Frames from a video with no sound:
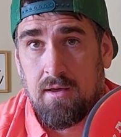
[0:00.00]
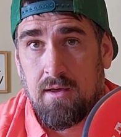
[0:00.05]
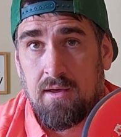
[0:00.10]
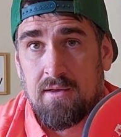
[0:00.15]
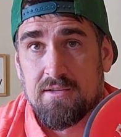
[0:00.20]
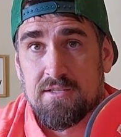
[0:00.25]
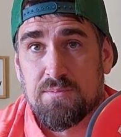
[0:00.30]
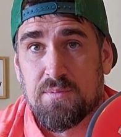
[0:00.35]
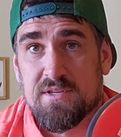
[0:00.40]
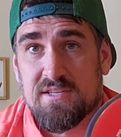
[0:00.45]

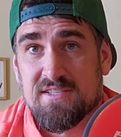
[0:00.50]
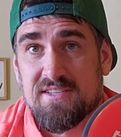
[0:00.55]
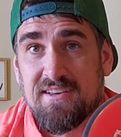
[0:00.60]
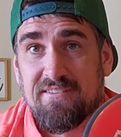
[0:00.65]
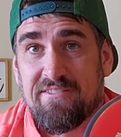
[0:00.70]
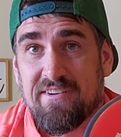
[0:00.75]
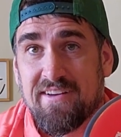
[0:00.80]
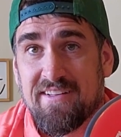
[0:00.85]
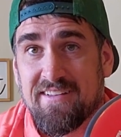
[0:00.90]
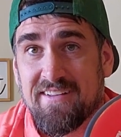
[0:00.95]

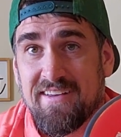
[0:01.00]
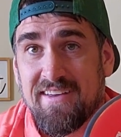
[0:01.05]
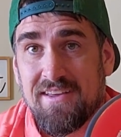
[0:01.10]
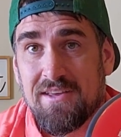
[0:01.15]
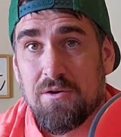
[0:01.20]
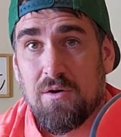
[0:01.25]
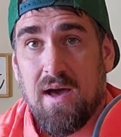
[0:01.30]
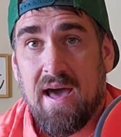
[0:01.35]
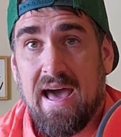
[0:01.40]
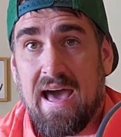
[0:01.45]
specifically,
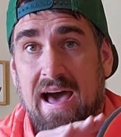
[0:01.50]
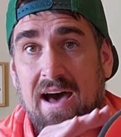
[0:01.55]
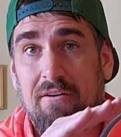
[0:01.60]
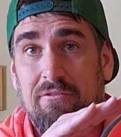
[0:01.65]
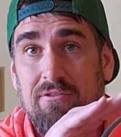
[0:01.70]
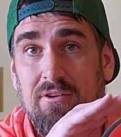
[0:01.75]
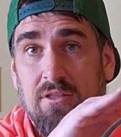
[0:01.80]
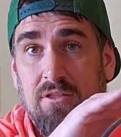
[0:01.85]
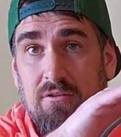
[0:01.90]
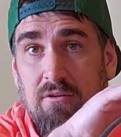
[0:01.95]
you have
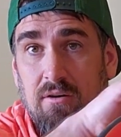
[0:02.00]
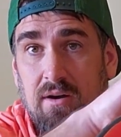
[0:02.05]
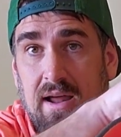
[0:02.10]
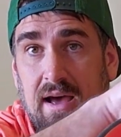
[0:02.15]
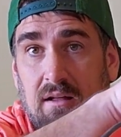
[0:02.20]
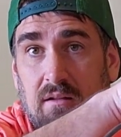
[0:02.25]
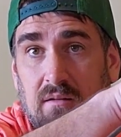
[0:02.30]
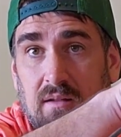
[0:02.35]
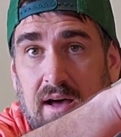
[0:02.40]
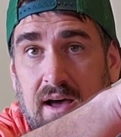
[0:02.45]
to throw it
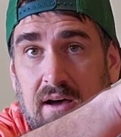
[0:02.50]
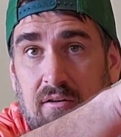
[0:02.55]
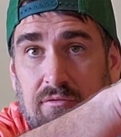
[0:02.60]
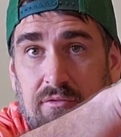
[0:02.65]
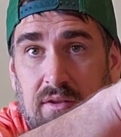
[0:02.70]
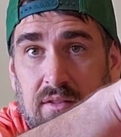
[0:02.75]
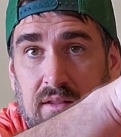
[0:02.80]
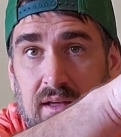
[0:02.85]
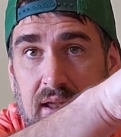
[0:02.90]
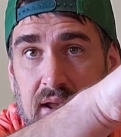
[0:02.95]
out left
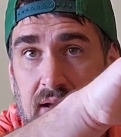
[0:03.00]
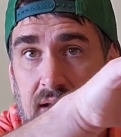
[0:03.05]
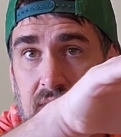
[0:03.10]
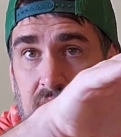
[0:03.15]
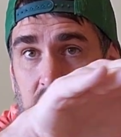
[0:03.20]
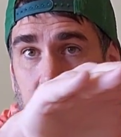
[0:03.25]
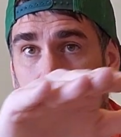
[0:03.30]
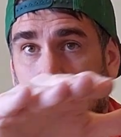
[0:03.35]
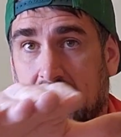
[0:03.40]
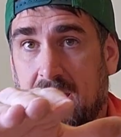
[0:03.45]
and let it
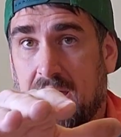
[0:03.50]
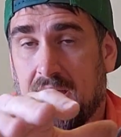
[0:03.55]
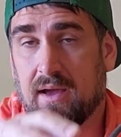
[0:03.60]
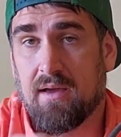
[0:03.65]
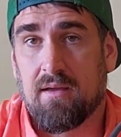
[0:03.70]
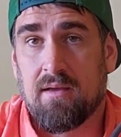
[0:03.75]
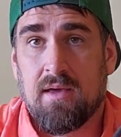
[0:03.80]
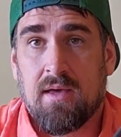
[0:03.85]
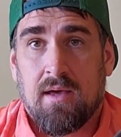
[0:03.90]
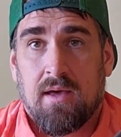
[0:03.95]
come
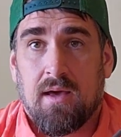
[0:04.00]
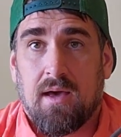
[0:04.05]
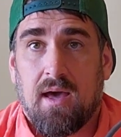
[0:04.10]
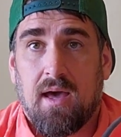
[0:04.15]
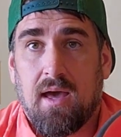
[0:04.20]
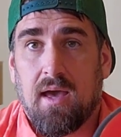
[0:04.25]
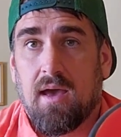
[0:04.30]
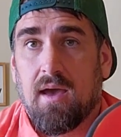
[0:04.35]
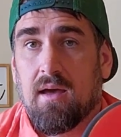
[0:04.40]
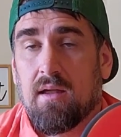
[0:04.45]
back.
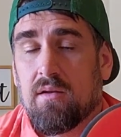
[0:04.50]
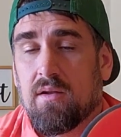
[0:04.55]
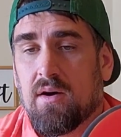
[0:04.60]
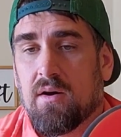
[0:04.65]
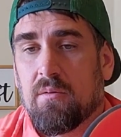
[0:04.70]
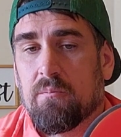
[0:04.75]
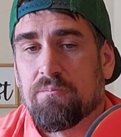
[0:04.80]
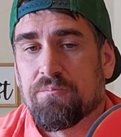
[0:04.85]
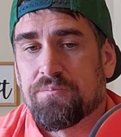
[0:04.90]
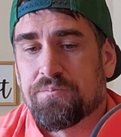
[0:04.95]
And
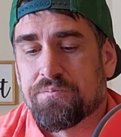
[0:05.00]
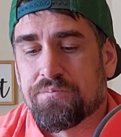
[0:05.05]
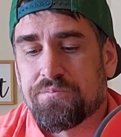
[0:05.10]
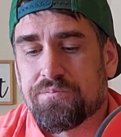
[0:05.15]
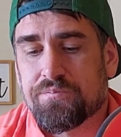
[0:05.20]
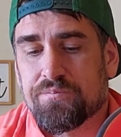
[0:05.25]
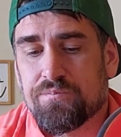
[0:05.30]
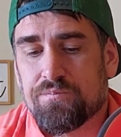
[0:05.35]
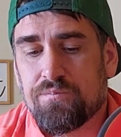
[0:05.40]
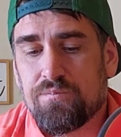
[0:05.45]

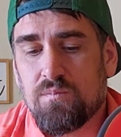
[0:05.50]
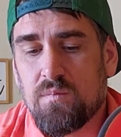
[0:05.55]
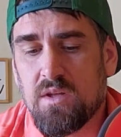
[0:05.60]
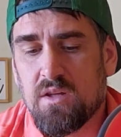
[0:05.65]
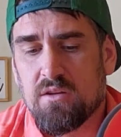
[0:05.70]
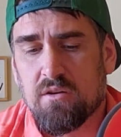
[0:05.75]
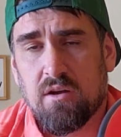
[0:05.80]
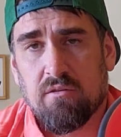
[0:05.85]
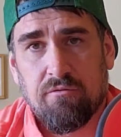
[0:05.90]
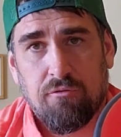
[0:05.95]

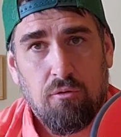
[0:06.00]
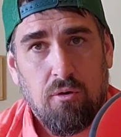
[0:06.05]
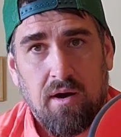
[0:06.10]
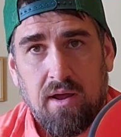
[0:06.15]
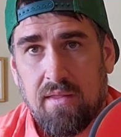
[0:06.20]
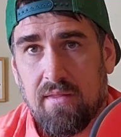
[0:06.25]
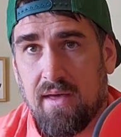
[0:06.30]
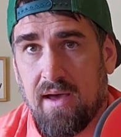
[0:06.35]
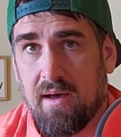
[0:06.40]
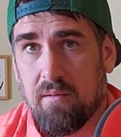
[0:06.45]
you can
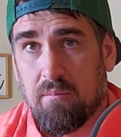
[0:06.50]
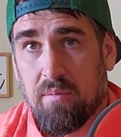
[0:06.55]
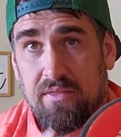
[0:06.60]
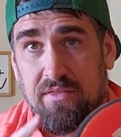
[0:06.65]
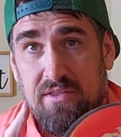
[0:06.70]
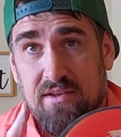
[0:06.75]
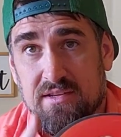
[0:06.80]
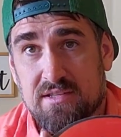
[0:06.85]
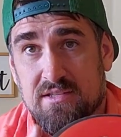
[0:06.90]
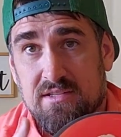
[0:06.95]
forehand that, but
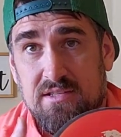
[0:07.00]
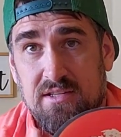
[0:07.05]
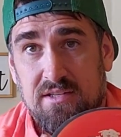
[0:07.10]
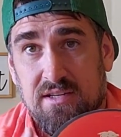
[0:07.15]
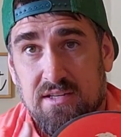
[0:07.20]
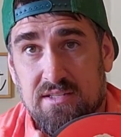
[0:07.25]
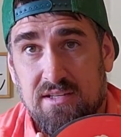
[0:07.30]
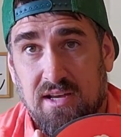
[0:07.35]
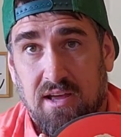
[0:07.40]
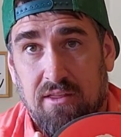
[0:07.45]
this is the
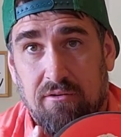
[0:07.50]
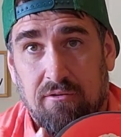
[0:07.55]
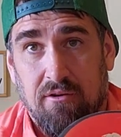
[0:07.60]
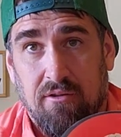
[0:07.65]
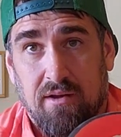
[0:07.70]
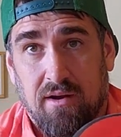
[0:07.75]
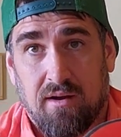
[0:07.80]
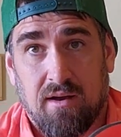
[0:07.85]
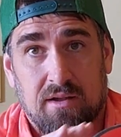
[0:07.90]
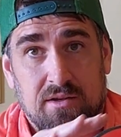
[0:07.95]
disc I throw
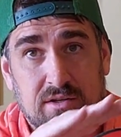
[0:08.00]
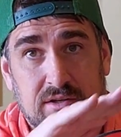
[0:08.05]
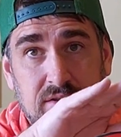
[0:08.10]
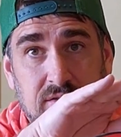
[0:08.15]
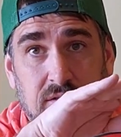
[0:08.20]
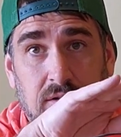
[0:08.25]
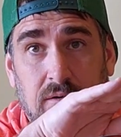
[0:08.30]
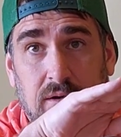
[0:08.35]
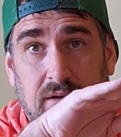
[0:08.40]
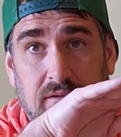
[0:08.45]
there. I just
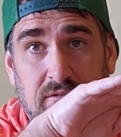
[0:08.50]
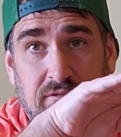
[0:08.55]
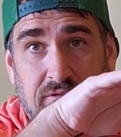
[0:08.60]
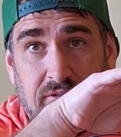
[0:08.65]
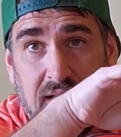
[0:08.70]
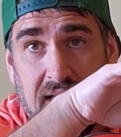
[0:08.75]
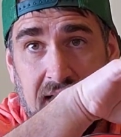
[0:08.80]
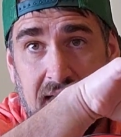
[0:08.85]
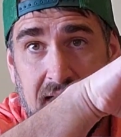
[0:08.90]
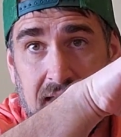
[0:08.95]
throw it
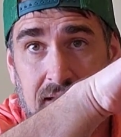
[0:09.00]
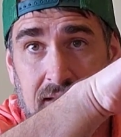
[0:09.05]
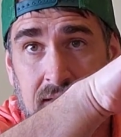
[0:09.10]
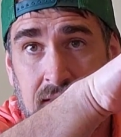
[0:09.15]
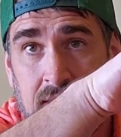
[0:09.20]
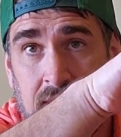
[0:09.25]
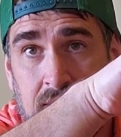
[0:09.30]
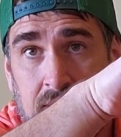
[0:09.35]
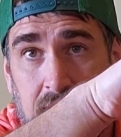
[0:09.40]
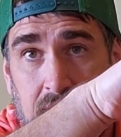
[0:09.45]
flat,
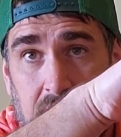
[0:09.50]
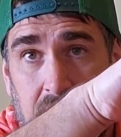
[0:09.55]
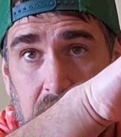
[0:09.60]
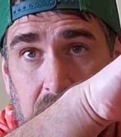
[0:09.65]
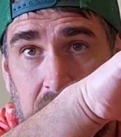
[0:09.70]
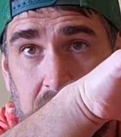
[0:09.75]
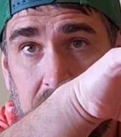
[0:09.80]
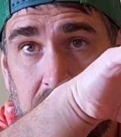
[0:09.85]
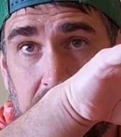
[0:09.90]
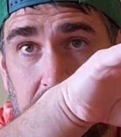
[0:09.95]

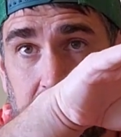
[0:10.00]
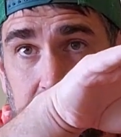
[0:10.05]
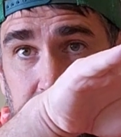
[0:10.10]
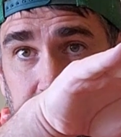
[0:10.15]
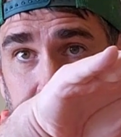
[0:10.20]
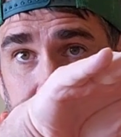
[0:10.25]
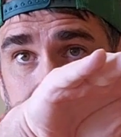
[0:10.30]
and it